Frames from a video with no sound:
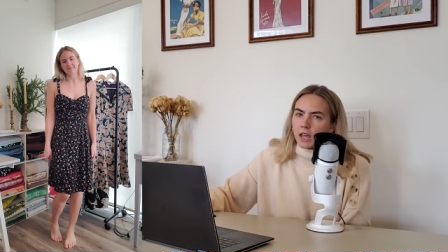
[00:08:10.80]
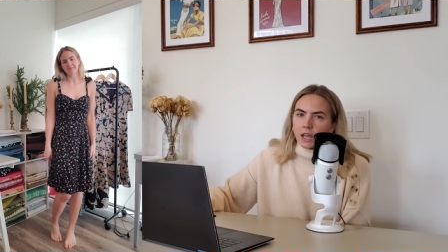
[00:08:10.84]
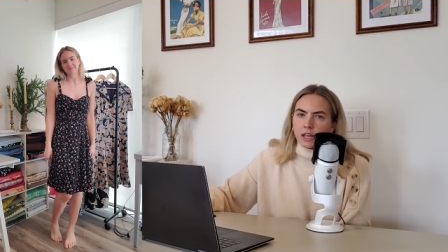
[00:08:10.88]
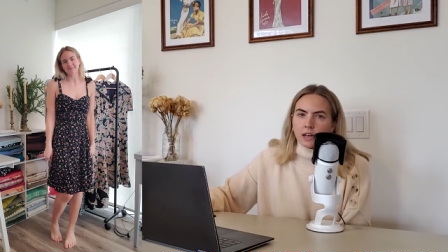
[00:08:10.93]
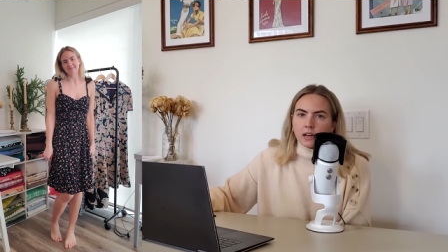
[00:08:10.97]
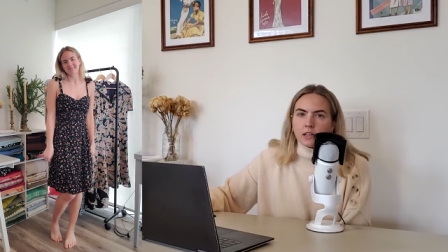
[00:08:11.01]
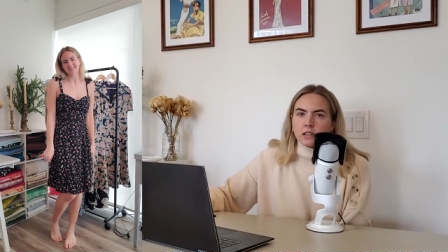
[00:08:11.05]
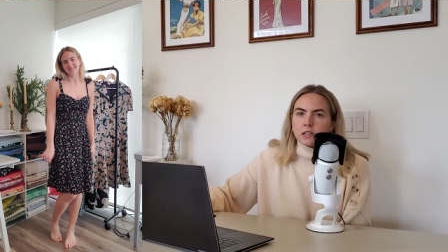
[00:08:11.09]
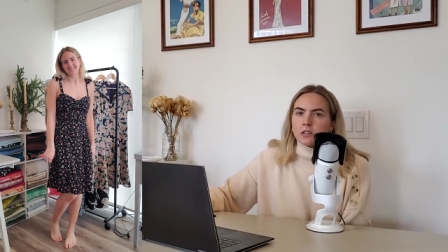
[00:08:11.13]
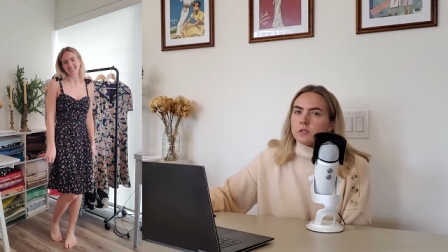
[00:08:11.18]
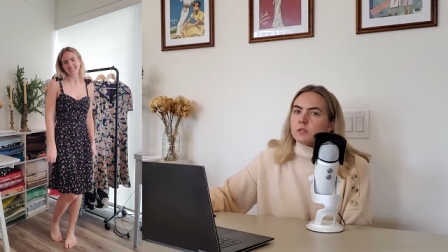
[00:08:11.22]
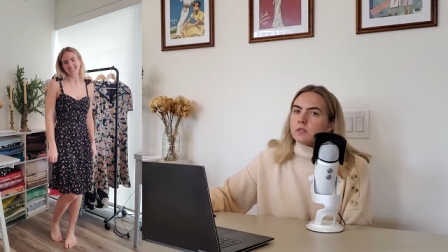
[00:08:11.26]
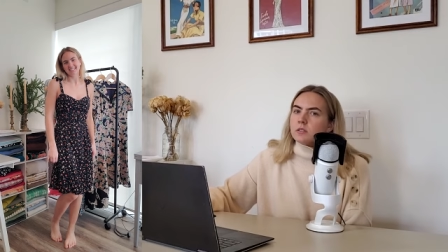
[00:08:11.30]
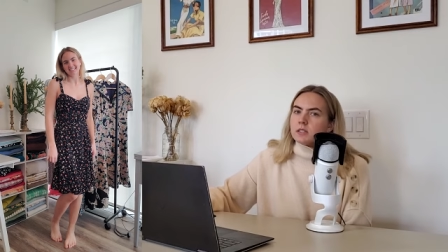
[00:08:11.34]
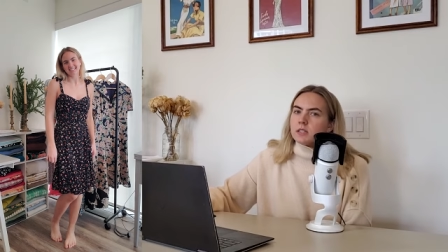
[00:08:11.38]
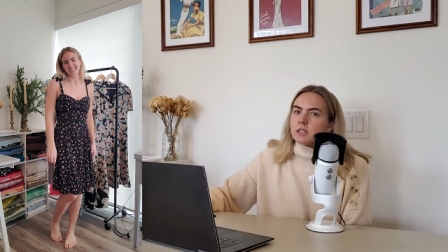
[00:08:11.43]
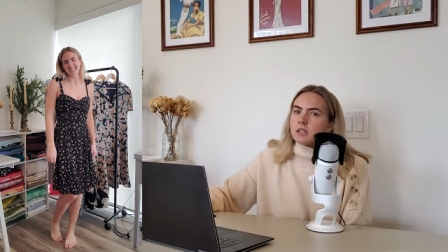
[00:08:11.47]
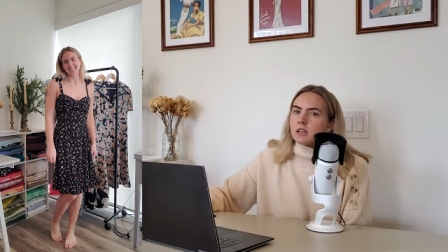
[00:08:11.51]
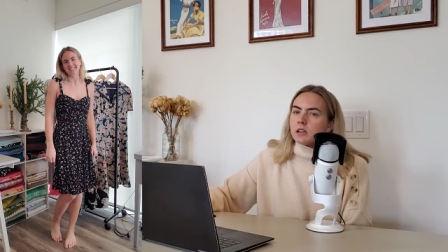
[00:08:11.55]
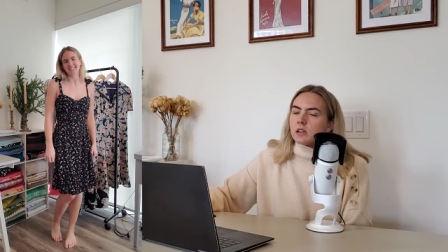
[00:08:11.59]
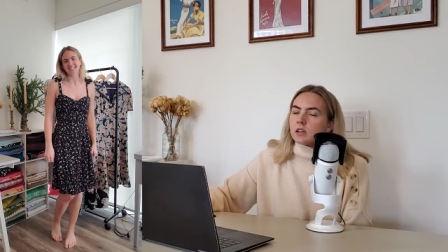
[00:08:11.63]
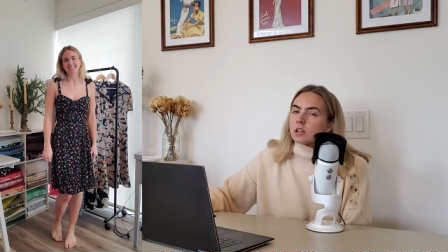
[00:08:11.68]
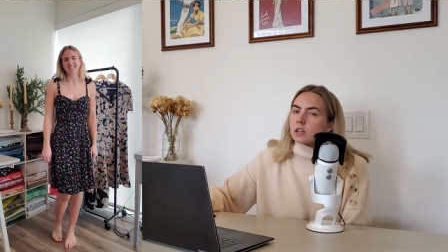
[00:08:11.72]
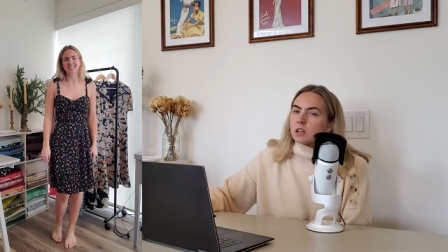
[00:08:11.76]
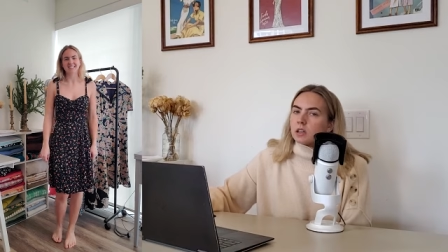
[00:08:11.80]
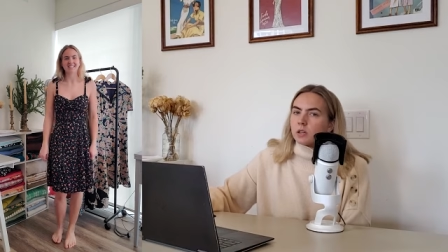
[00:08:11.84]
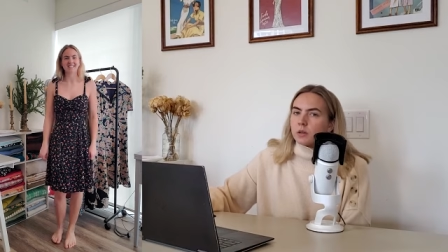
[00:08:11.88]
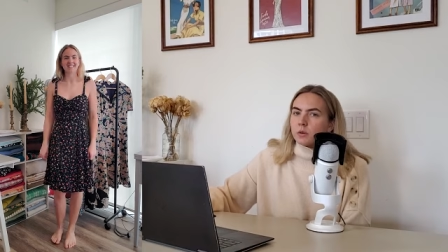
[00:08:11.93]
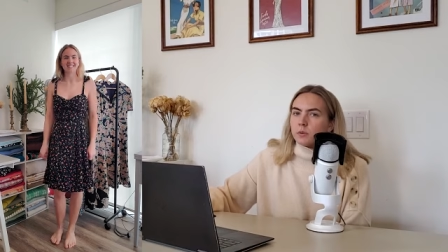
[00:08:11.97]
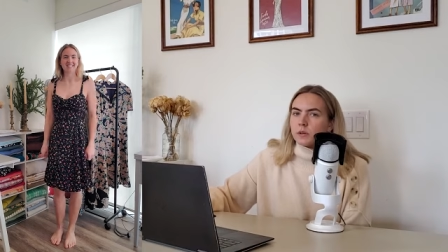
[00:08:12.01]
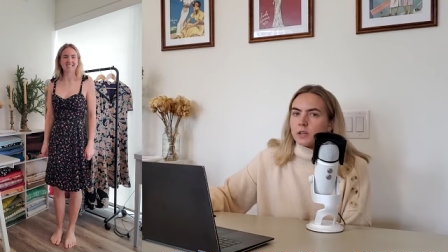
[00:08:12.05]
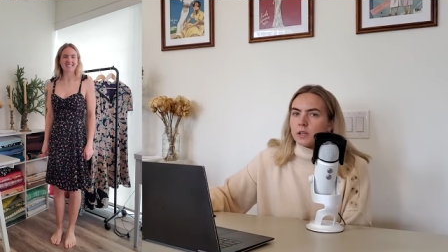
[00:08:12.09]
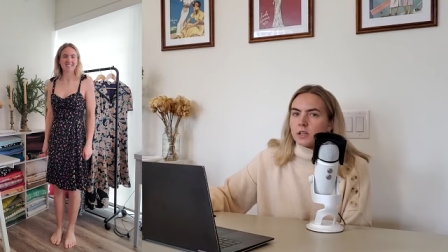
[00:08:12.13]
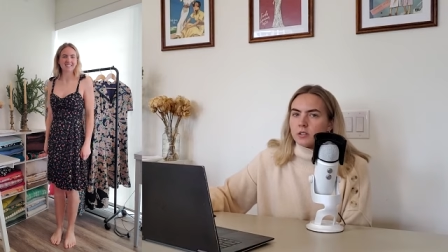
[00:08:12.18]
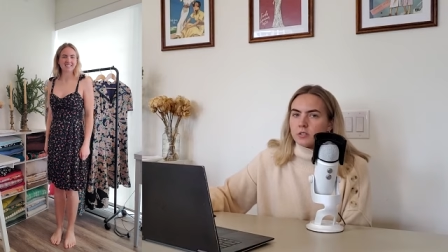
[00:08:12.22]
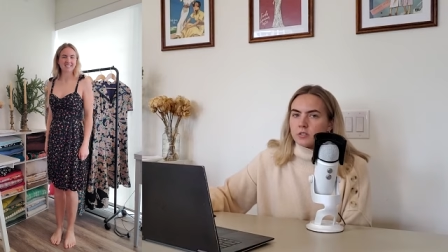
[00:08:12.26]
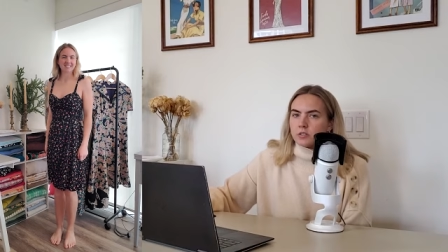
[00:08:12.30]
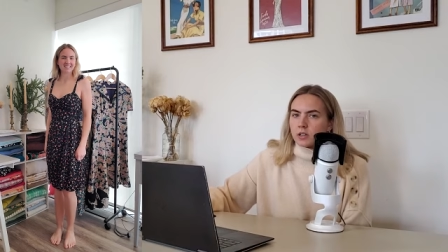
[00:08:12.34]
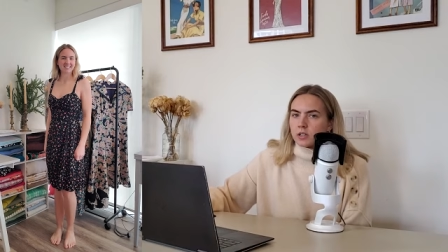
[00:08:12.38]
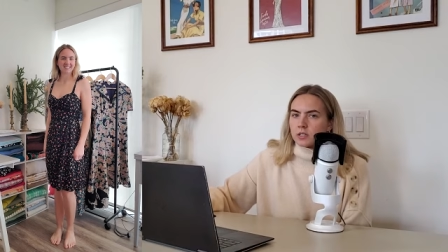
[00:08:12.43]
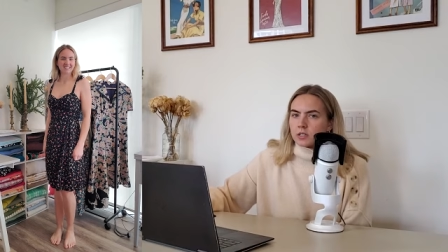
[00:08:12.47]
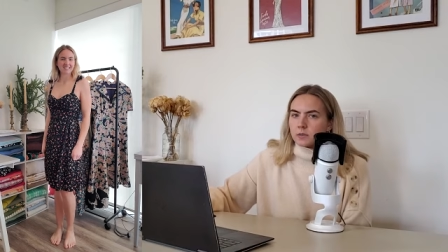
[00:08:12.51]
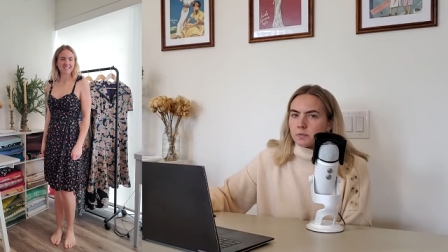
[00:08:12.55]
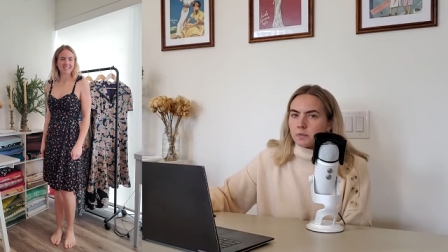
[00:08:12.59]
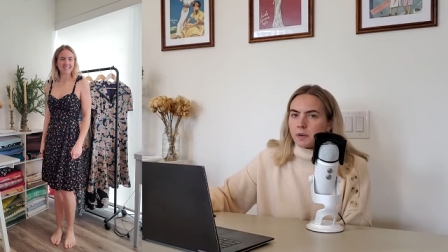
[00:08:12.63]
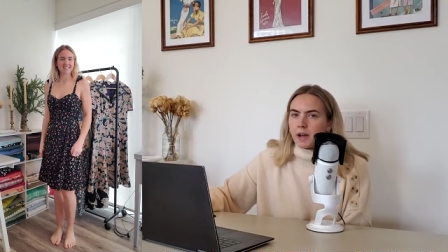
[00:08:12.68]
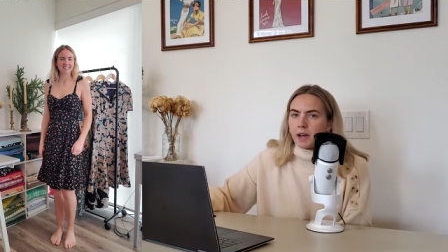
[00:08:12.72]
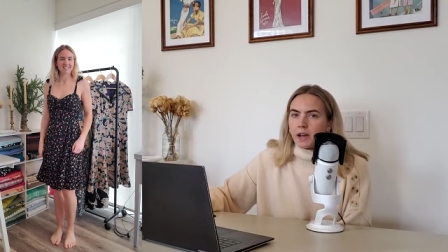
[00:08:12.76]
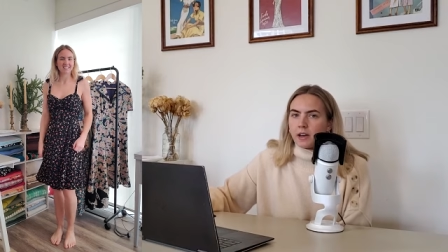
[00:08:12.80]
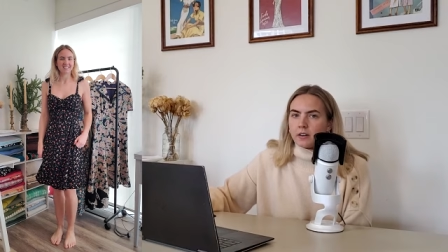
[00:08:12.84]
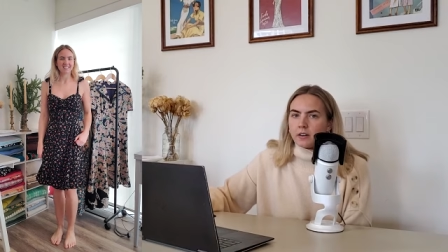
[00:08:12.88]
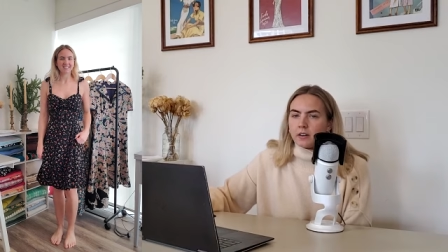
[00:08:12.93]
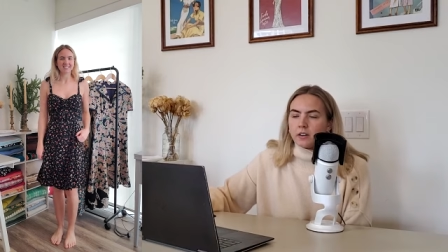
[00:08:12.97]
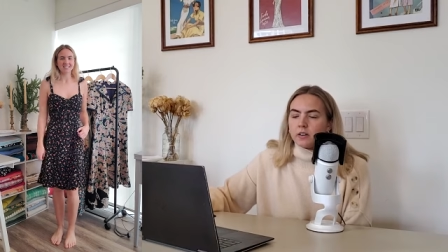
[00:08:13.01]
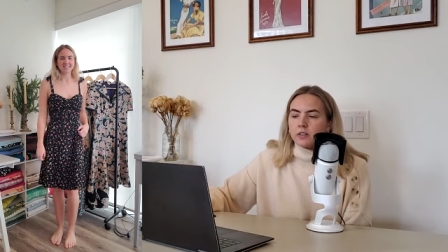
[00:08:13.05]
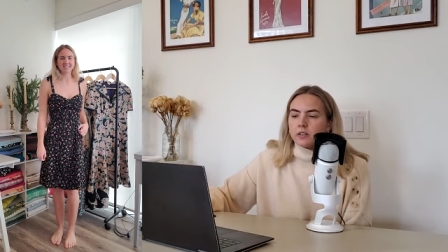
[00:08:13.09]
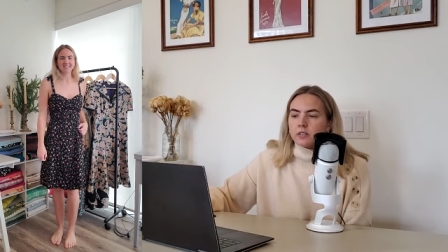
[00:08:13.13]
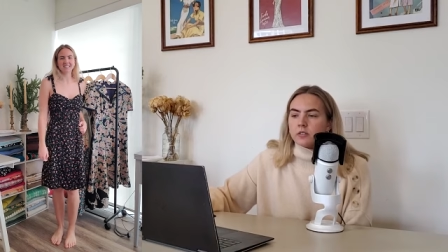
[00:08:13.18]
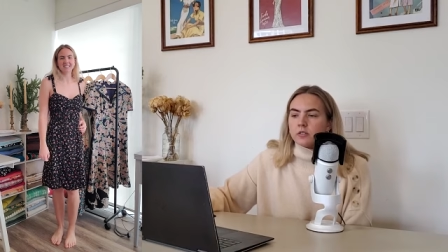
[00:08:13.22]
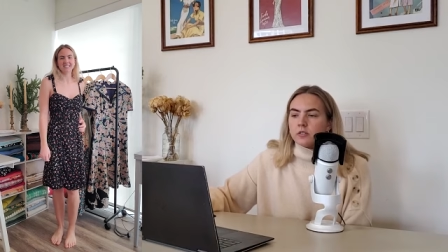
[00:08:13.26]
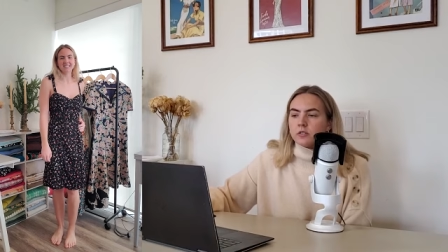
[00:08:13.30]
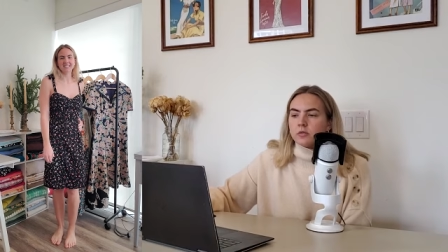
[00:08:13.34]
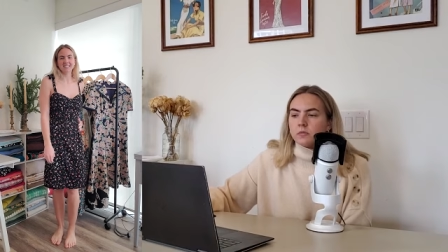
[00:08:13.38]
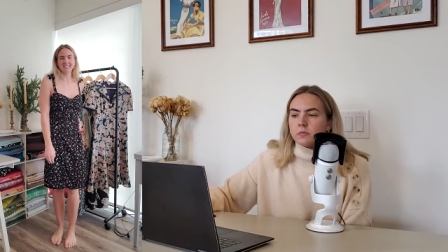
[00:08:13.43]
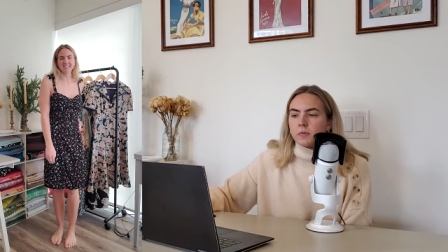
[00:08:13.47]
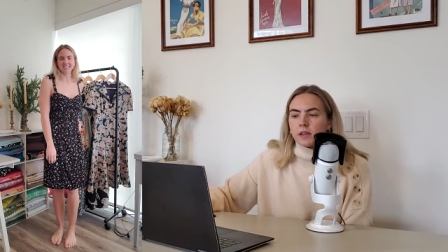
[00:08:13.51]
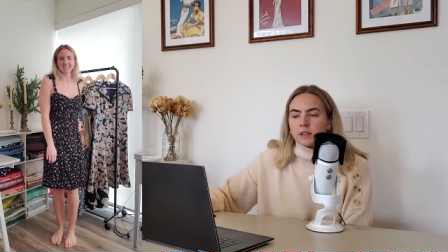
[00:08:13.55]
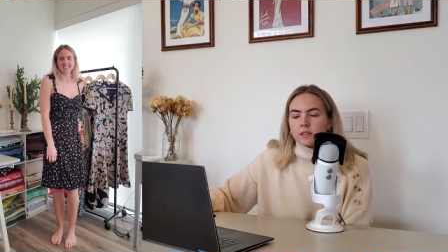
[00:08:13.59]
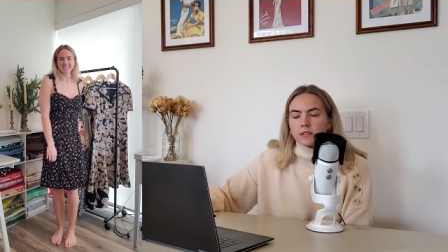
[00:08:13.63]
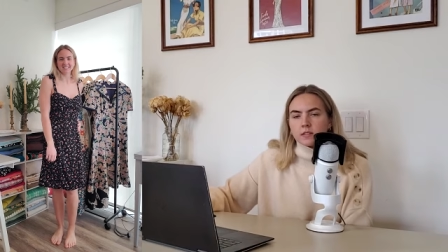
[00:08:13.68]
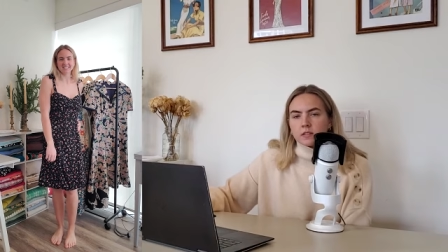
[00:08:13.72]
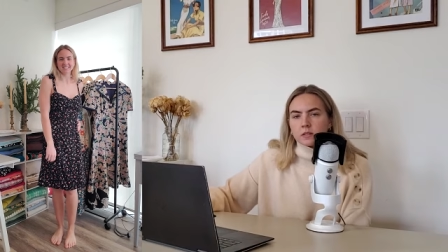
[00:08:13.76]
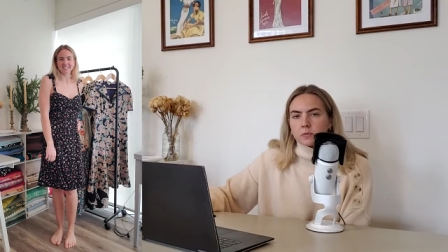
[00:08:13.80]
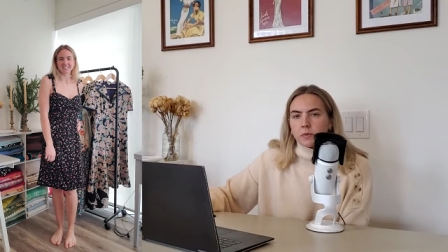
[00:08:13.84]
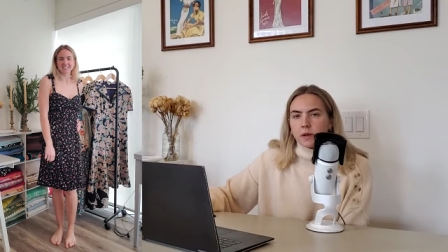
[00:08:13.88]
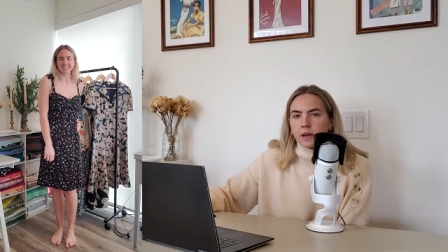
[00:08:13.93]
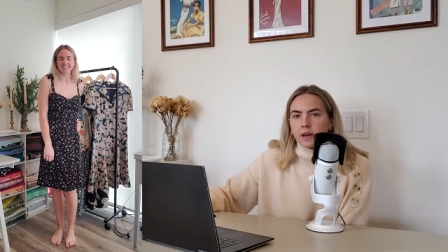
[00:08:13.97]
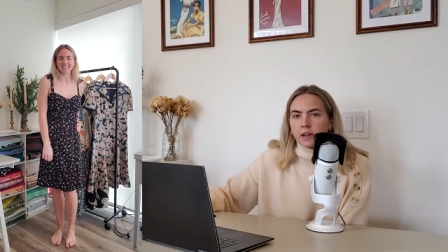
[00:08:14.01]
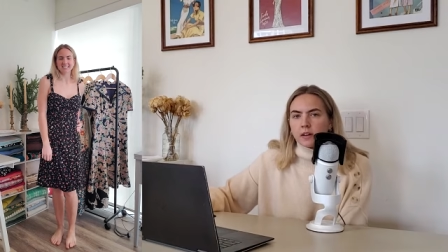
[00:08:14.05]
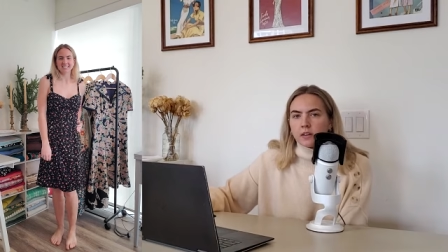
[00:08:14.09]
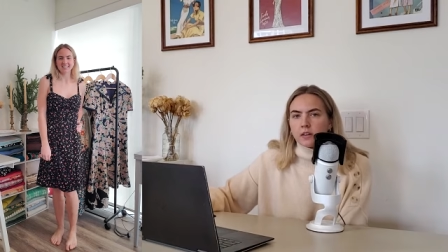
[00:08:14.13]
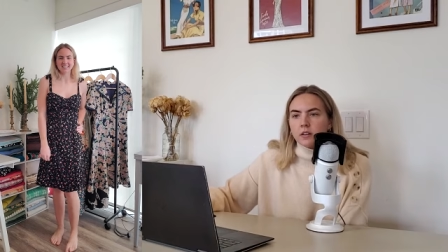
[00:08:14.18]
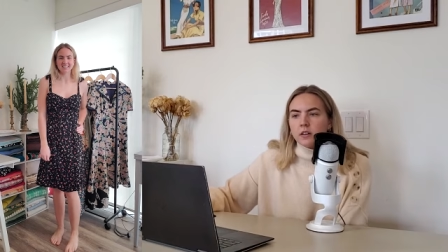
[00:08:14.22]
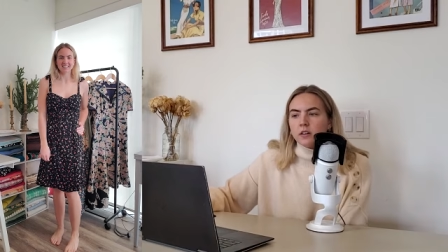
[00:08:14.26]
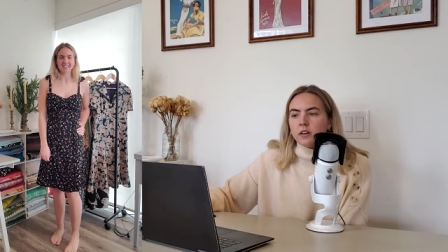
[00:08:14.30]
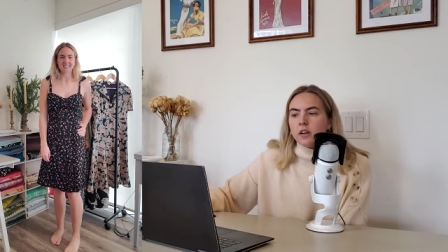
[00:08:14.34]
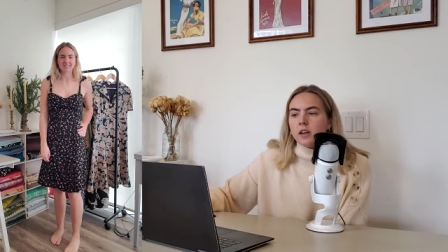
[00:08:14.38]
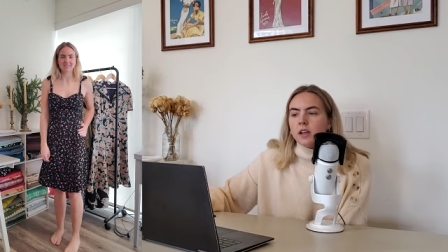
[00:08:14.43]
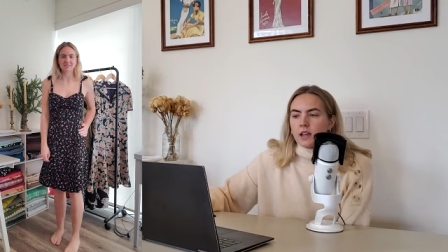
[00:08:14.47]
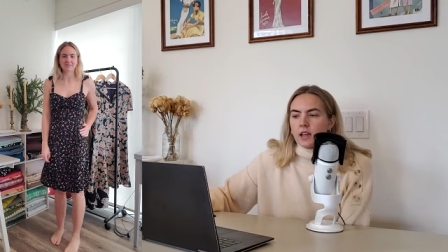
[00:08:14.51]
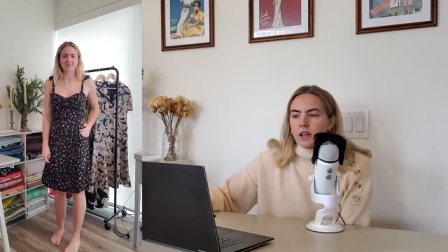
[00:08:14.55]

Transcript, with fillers: And I used the Chloe dress pattern to make this pattern.